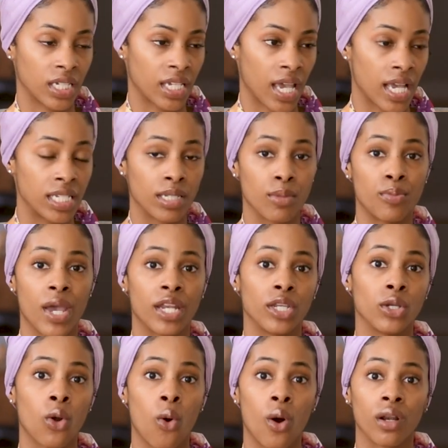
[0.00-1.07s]
again,
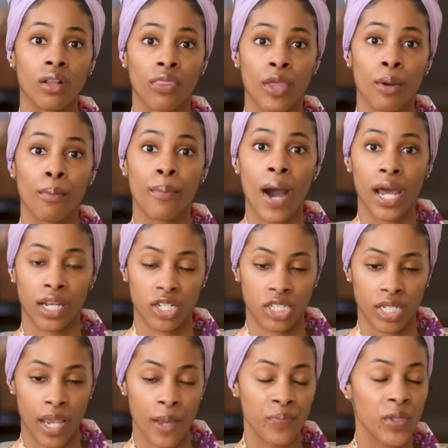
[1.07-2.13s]
depending on their body
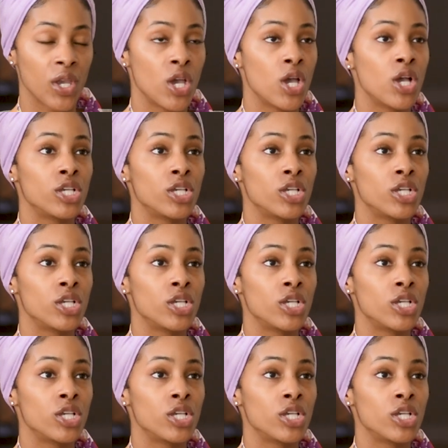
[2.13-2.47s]
shape.